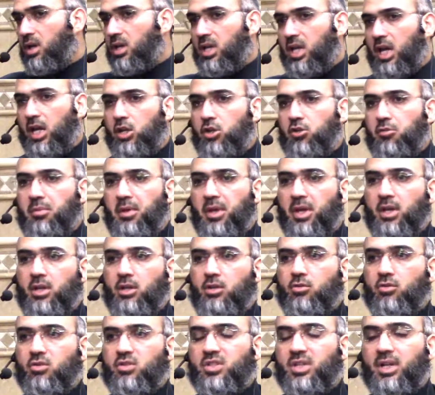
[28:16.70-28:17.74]
Can you pay
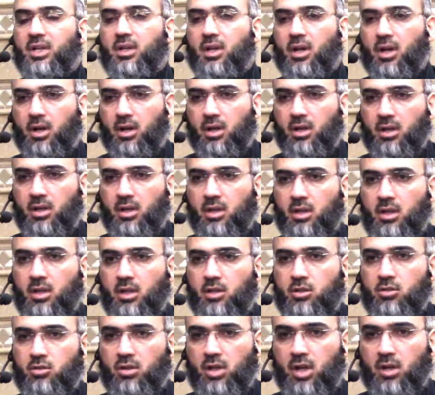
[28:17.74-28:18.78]
your sadaqah
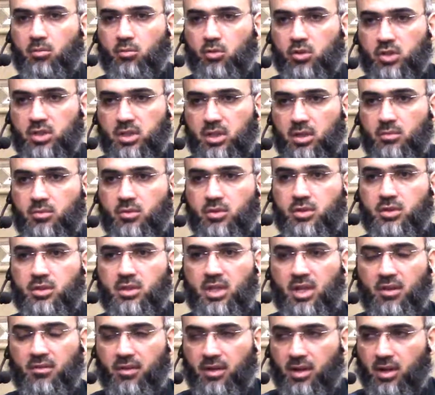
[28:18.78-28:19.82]
to non-Muslims?
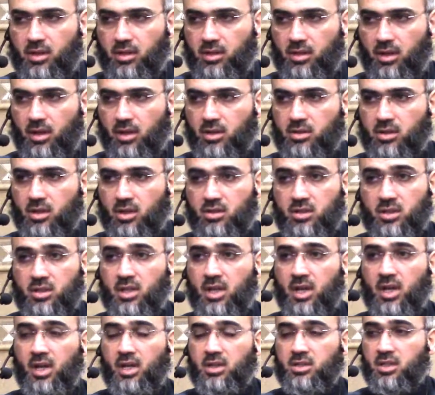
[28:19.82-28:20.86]
Definitely yes. Is
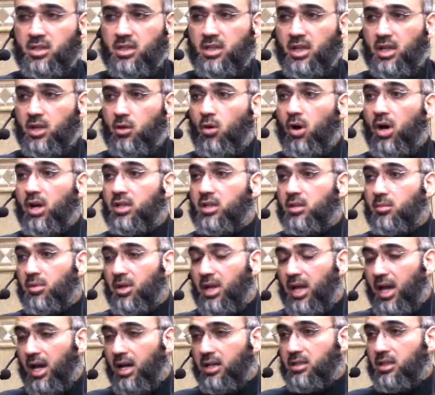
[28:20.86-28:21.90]
it a rewardable
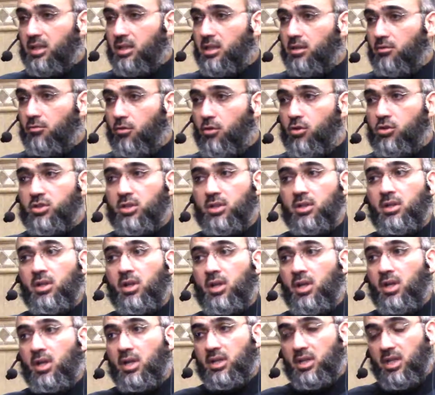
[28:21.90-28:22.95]
act and devotion?
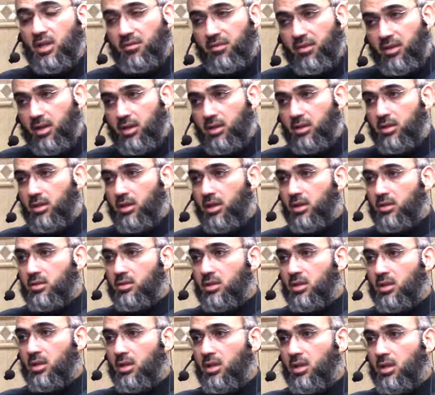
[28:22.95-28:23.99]
Definitely yes.
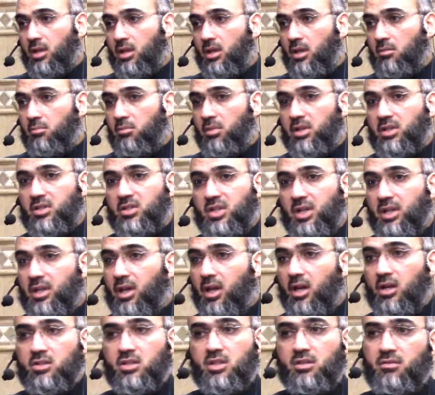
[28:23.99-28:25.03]
But
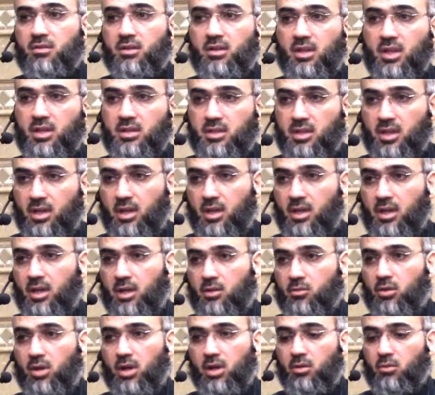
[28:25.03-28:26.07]
sadaqah is different than zakat.
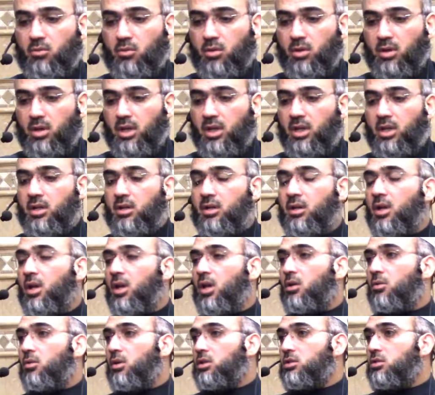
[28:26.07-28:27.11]

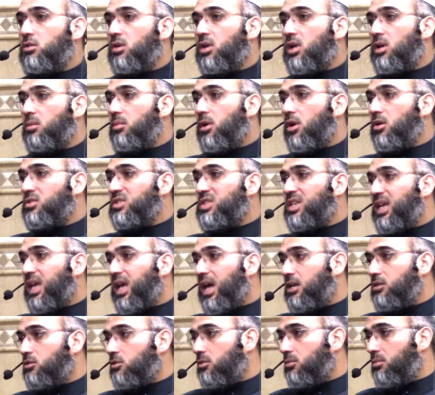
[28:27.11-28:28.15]
We're talking about
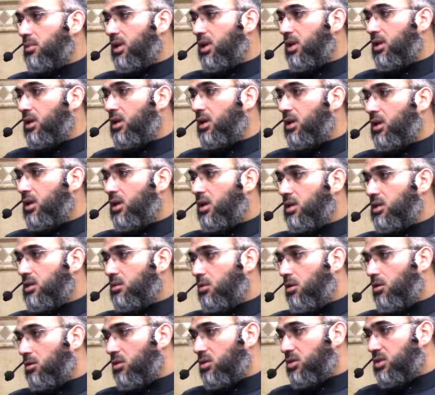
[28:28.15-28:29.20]
zakat al-mal,
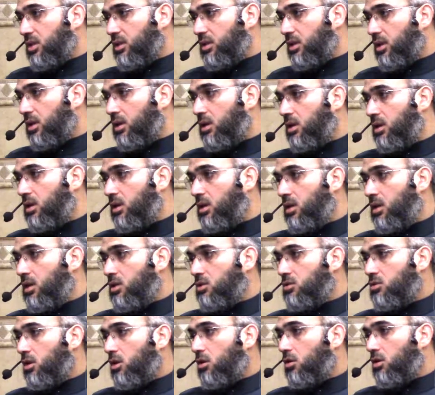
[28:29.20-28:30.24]
about the sadaqah.
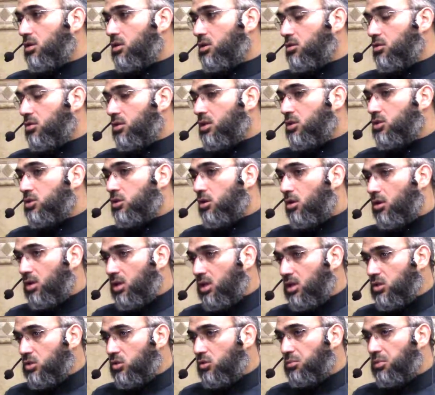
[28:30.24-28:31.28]
So according to the
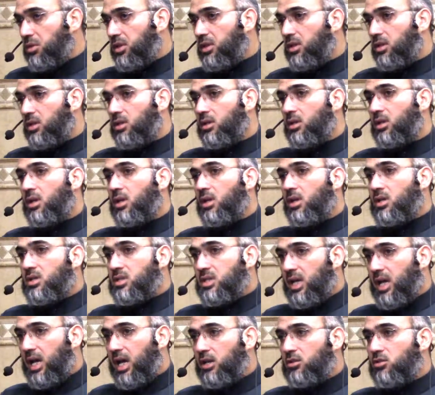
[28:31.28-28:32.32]
strongest opinion,
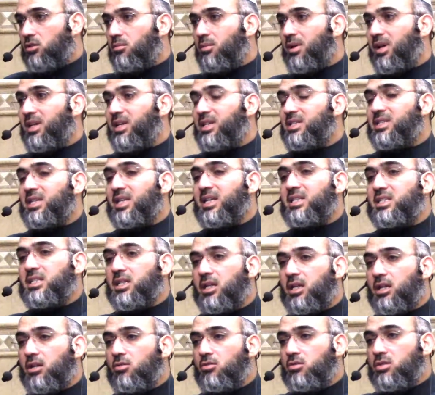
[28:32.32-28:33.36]
zakat al-mal is
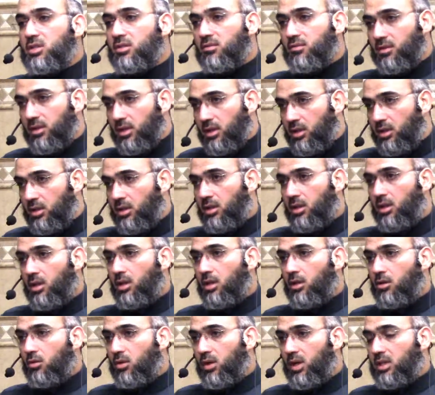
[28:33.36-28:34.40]
exclusively
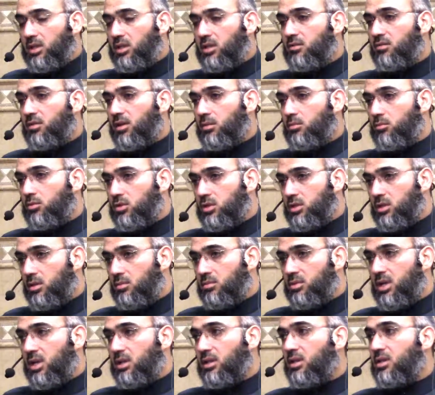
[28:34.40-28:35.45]
collected from
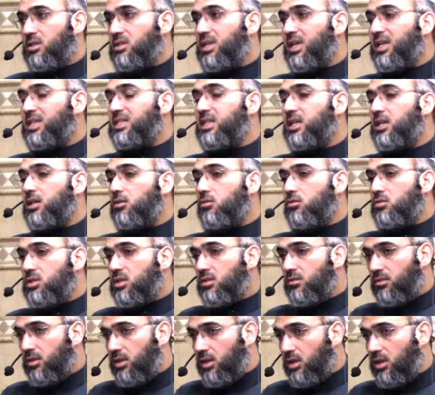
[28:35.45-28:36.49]
Muslims and is
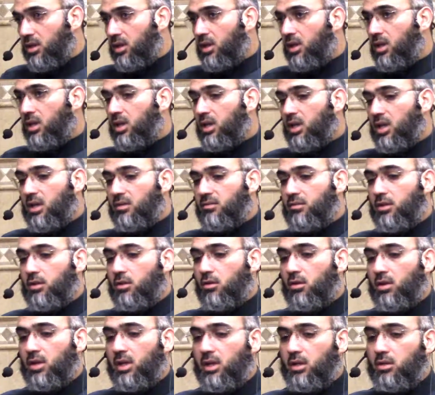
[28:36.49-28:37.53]
exclusively given
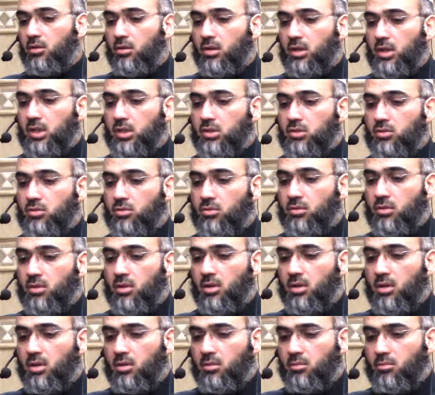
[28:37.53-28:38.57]
only and only to
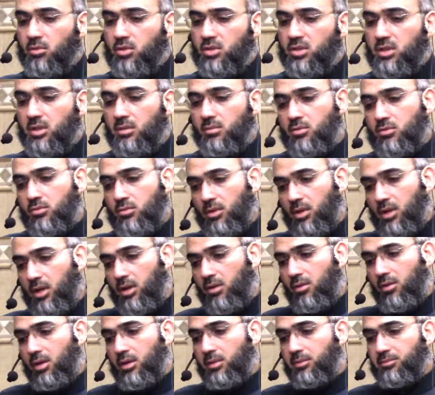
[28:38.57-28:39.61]
Muslims.
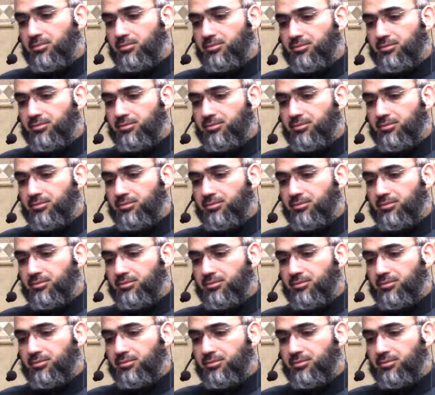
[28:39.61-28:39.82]
Wallahu a'lam.